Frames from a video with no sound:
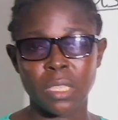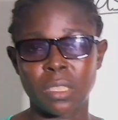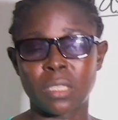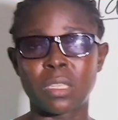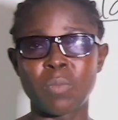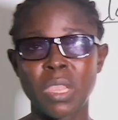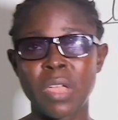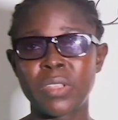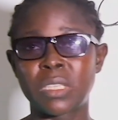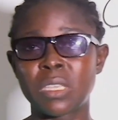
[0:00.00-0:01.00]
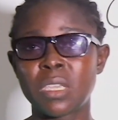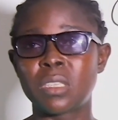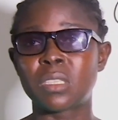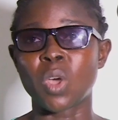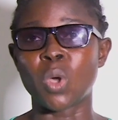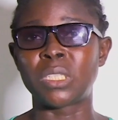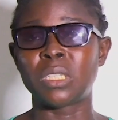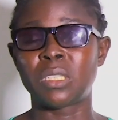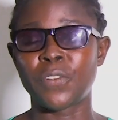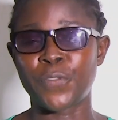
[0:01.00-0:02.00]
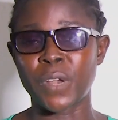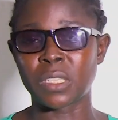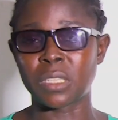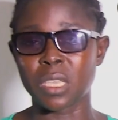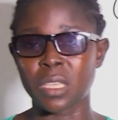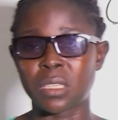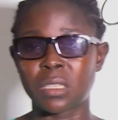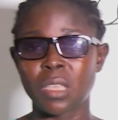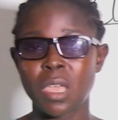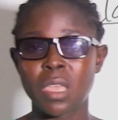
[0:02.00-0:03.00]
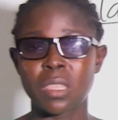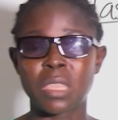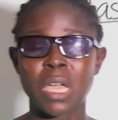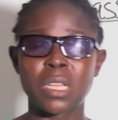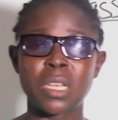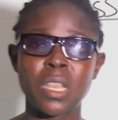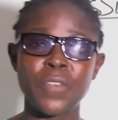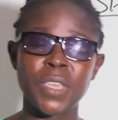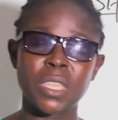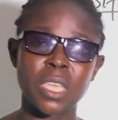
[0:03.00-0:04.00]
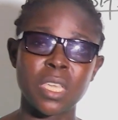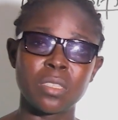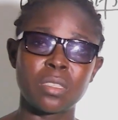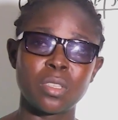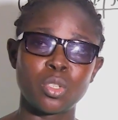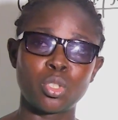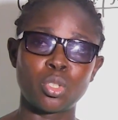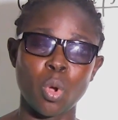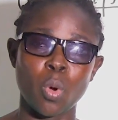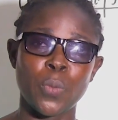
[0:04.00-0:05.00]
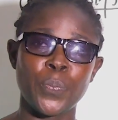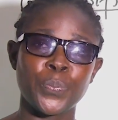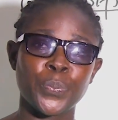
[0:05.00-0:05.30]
the similarities or the differences that the living things show.